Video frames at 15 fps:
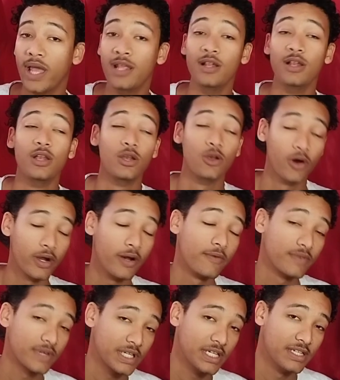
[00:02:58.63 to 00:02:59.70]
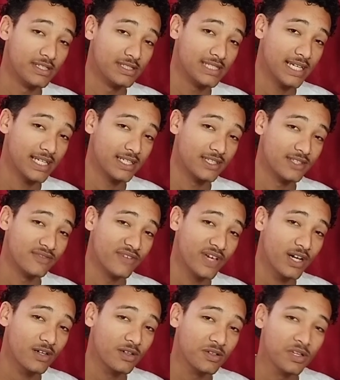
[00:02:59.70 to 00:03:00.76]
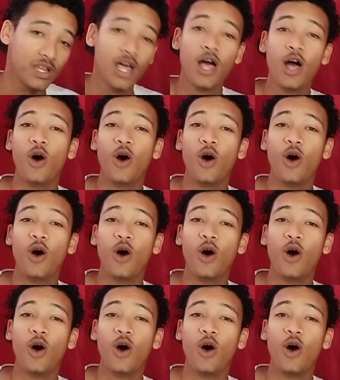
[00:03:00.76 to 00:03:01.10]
a lot of credits at this vehicle,